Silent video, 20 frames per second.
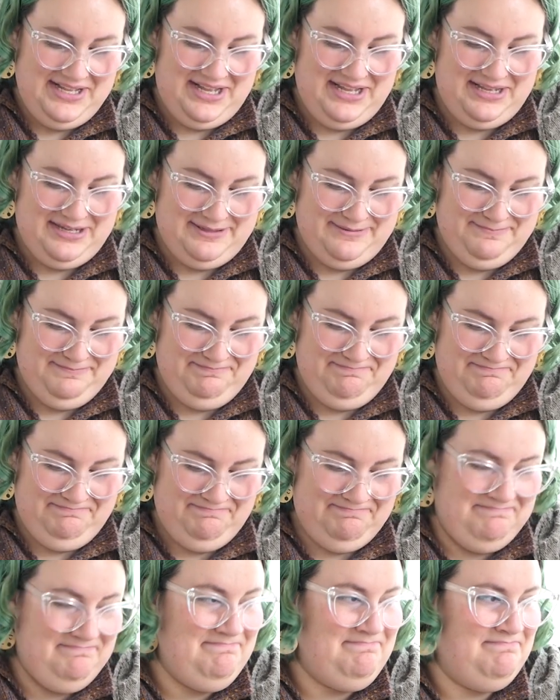
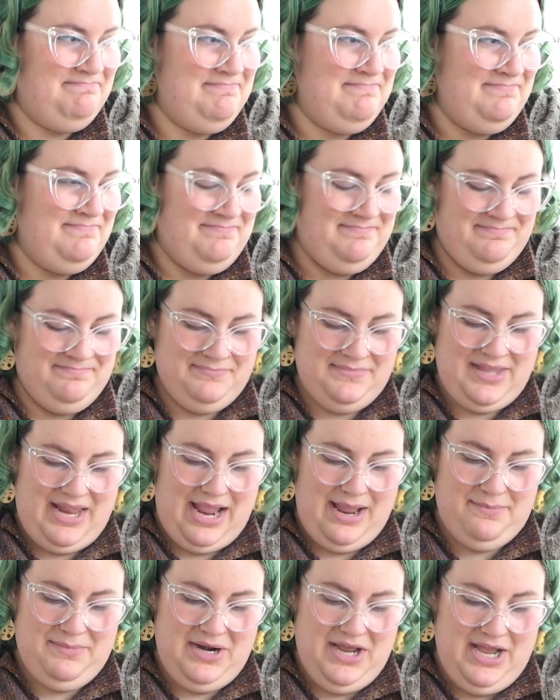
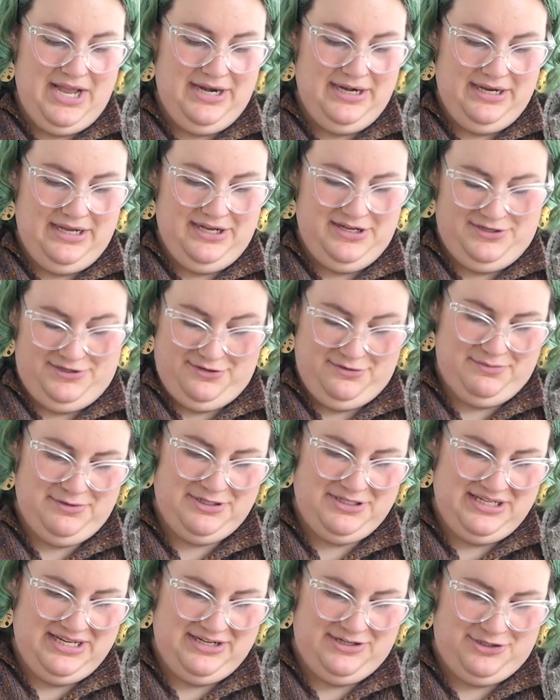
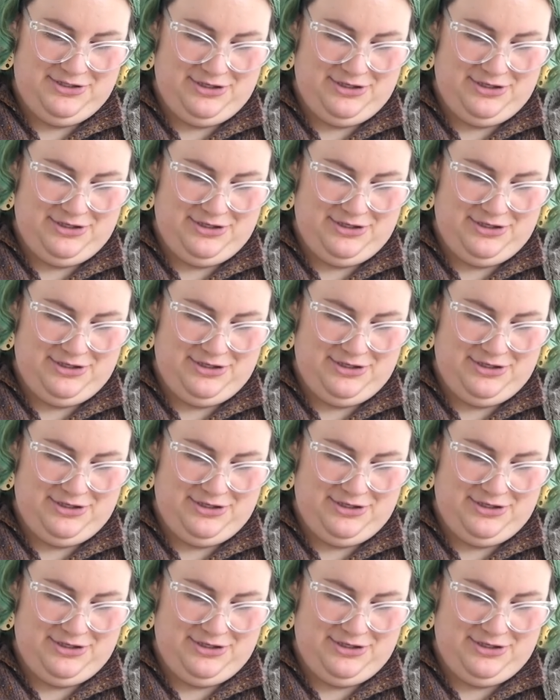100%